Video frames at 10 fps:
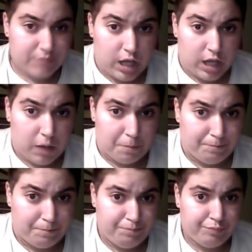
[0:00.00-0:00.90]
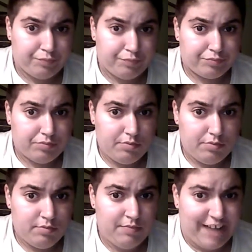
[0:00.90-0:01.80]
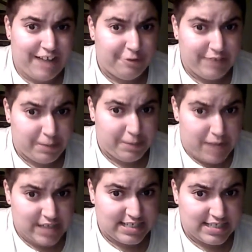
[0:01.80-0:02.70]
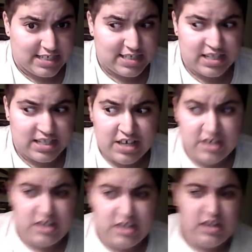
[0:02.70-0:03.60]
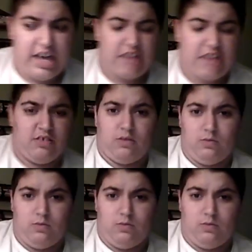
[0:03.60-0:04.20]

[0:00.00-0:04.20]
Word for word: um, I don't like boxes and